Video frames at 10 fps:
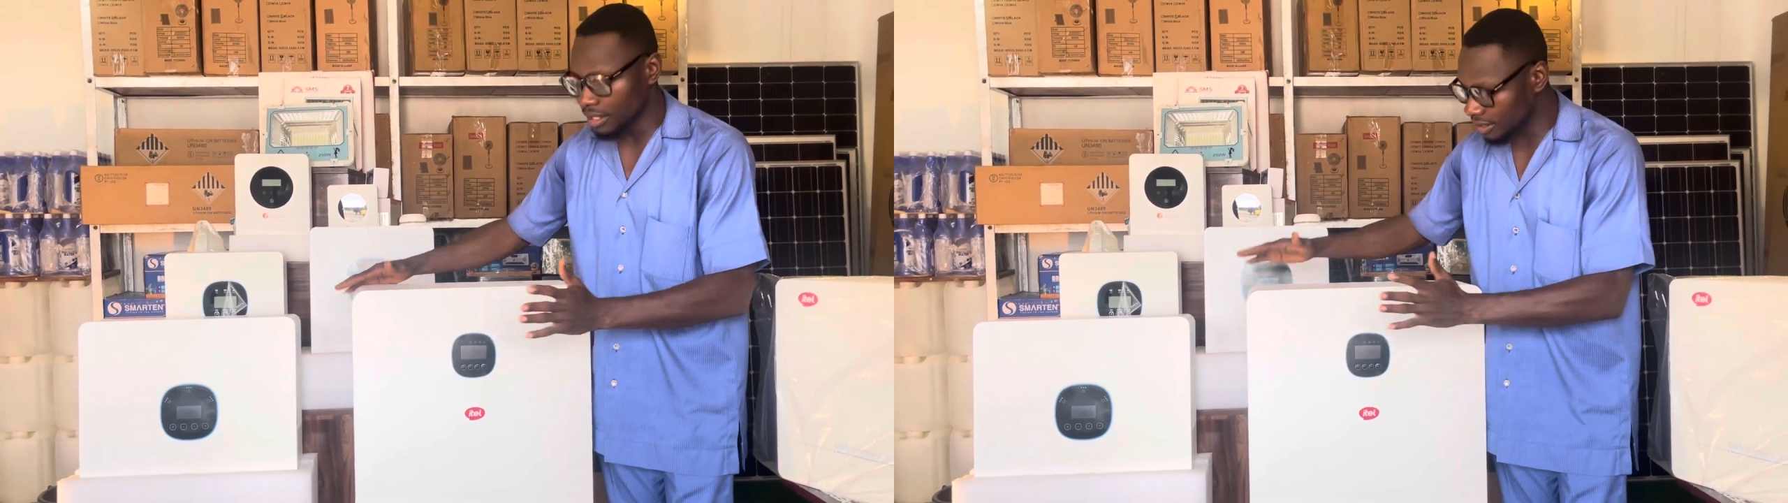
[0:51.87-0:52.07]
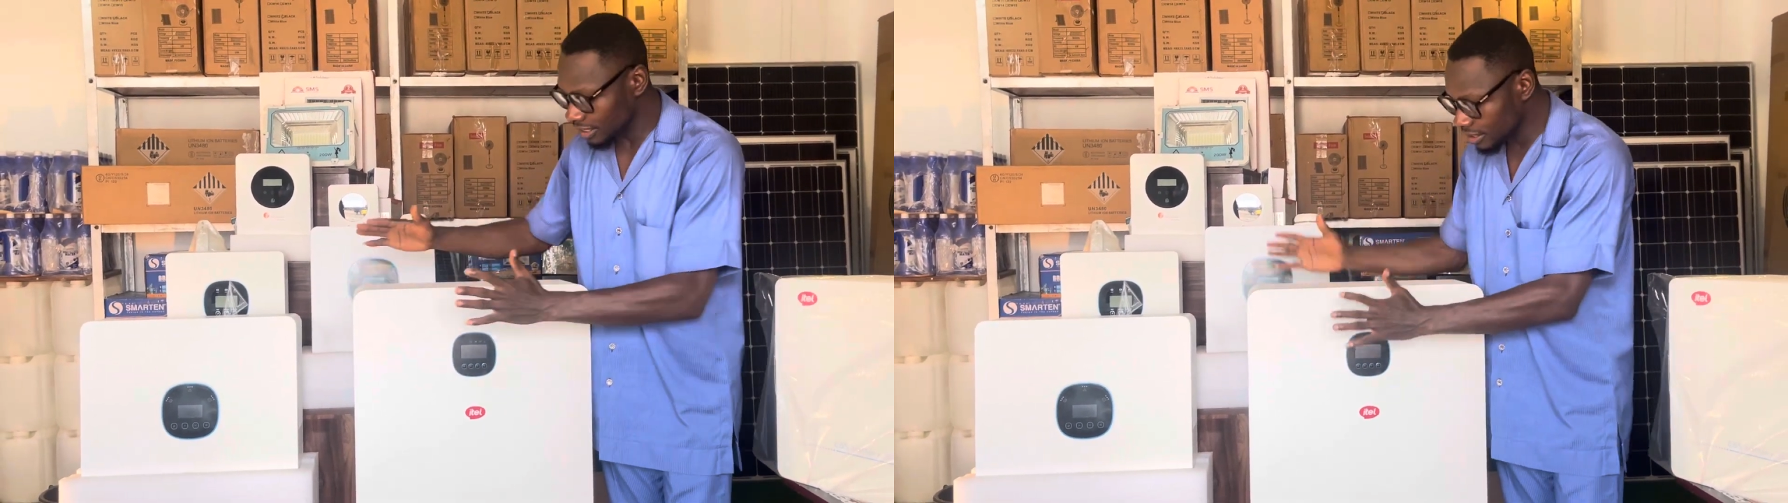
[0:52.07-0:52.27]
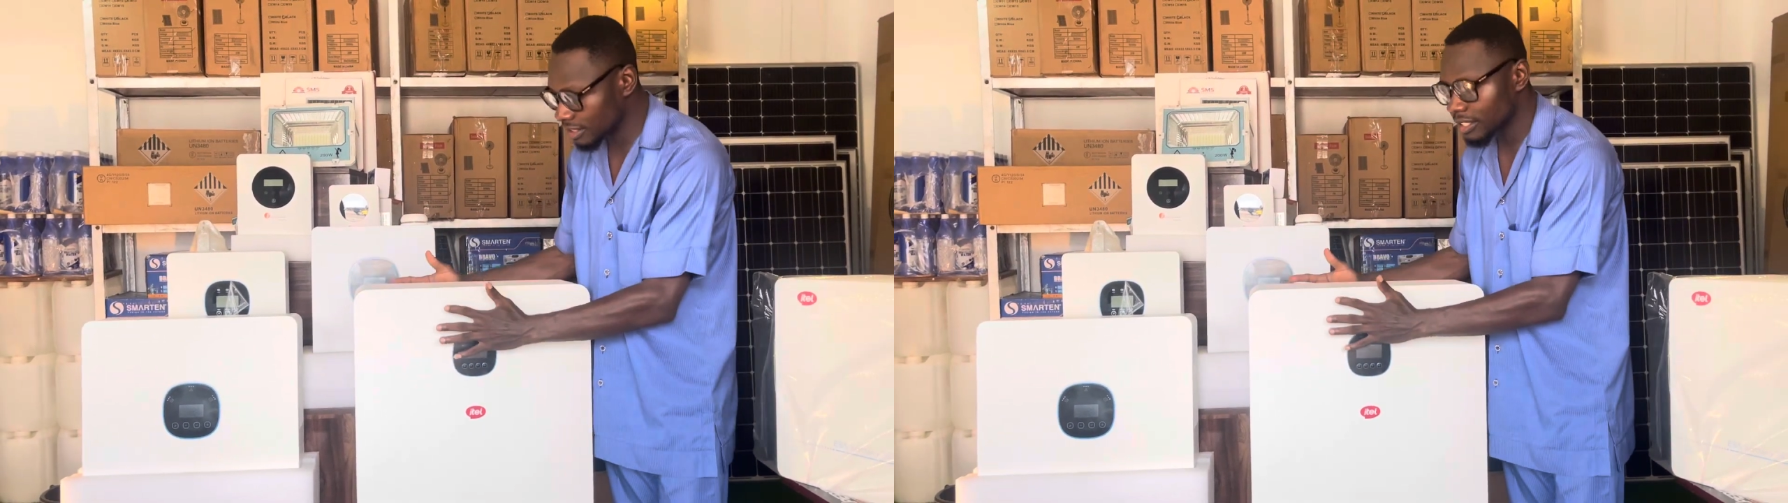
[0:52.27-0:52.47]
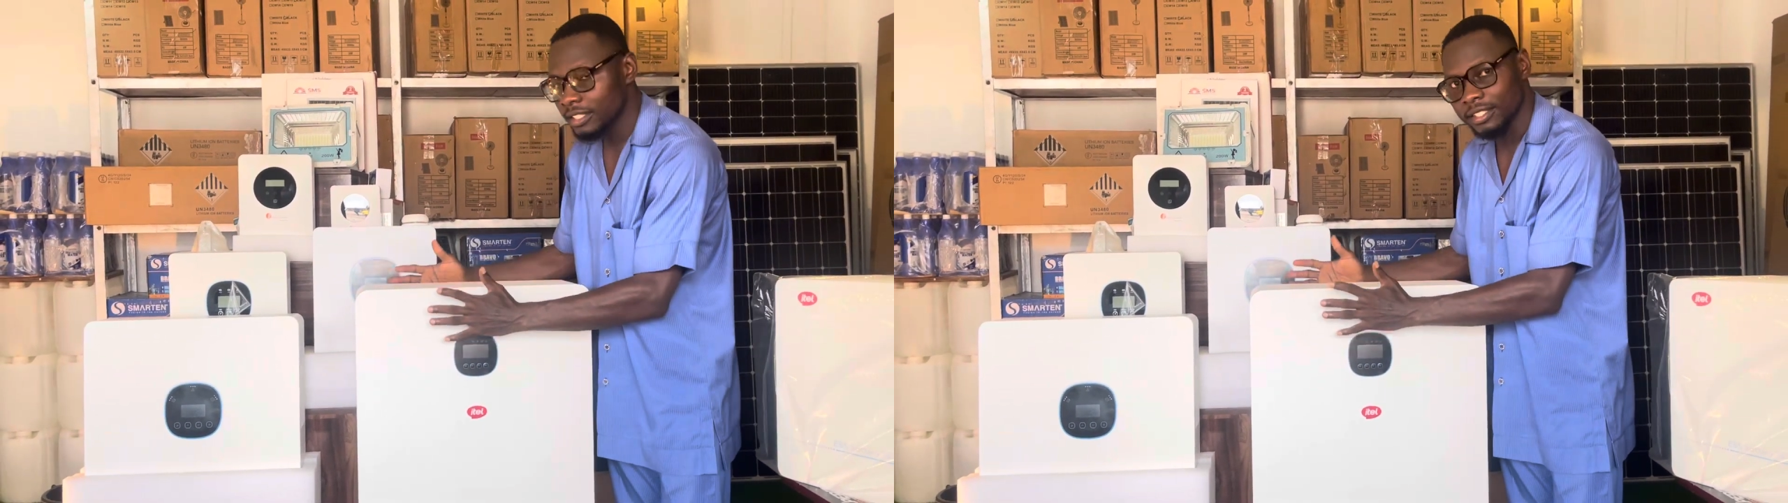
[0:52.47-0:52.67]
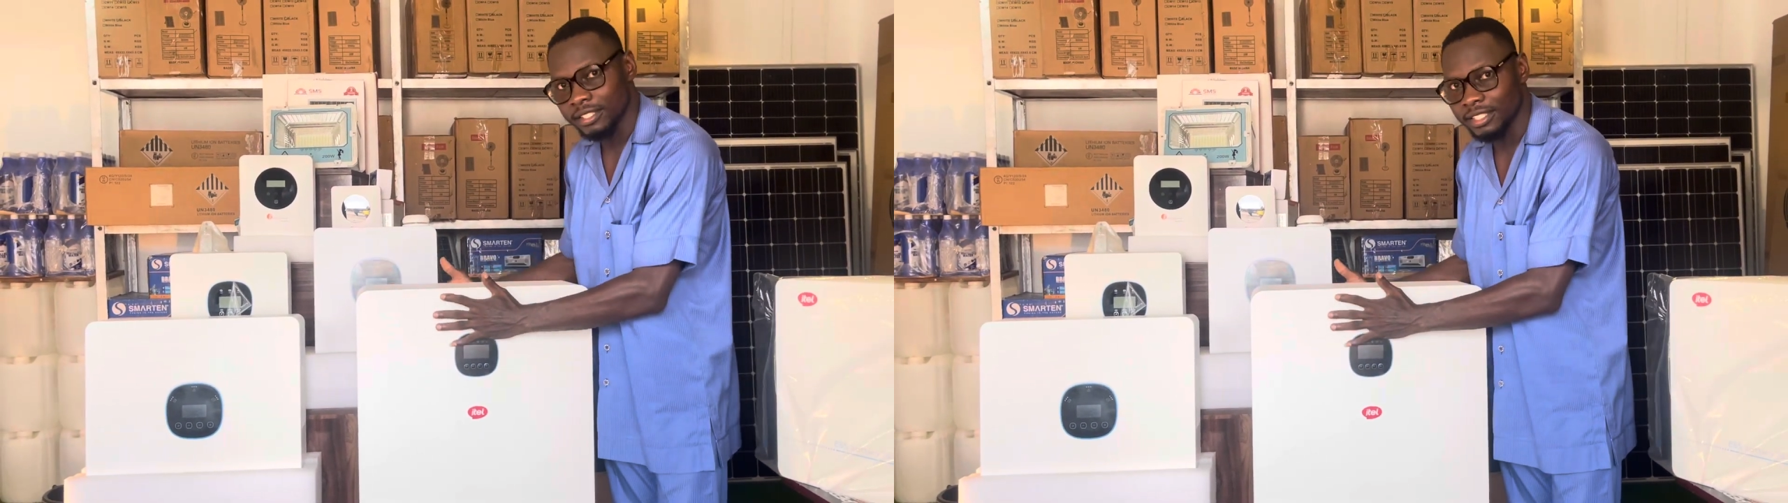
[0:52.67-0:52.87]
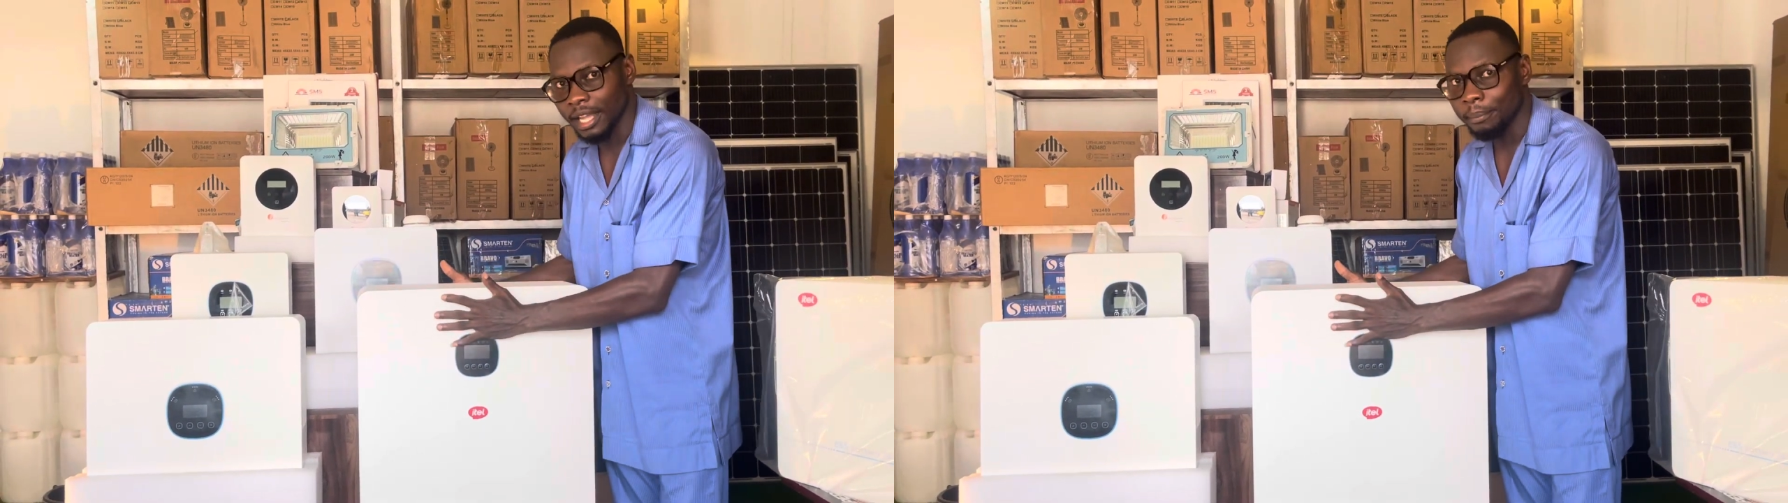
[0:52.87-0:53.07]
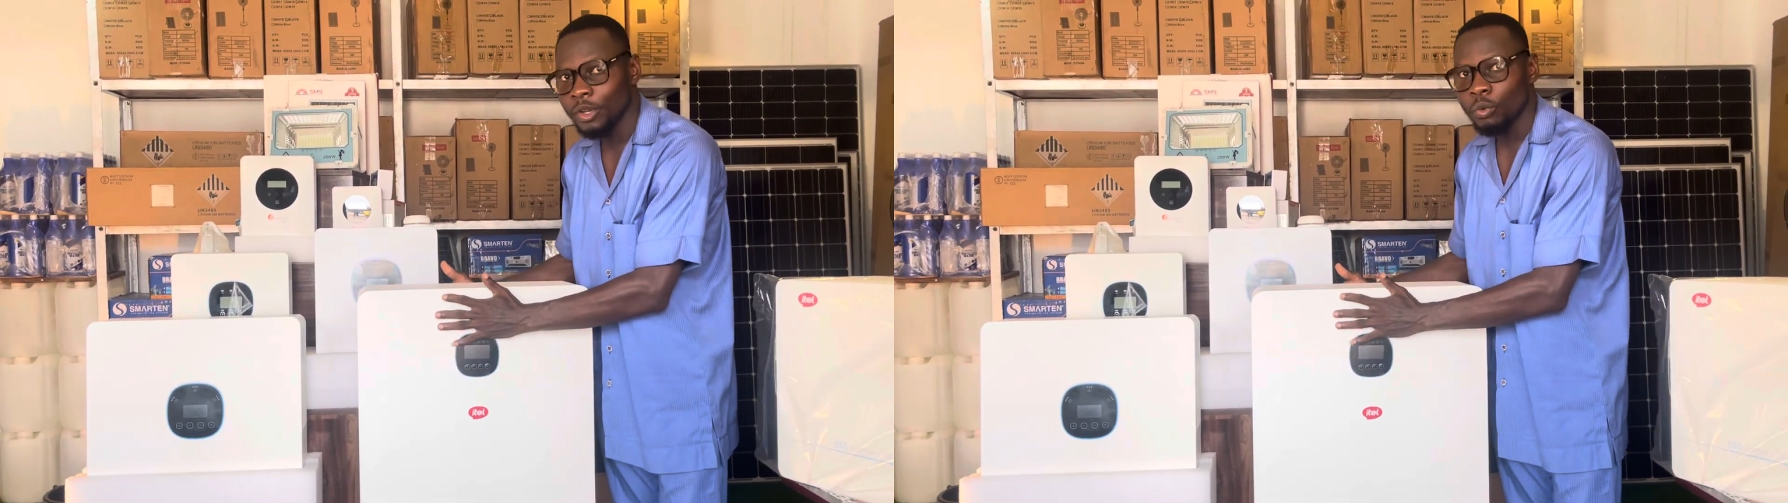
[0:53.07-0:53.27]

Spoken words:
this system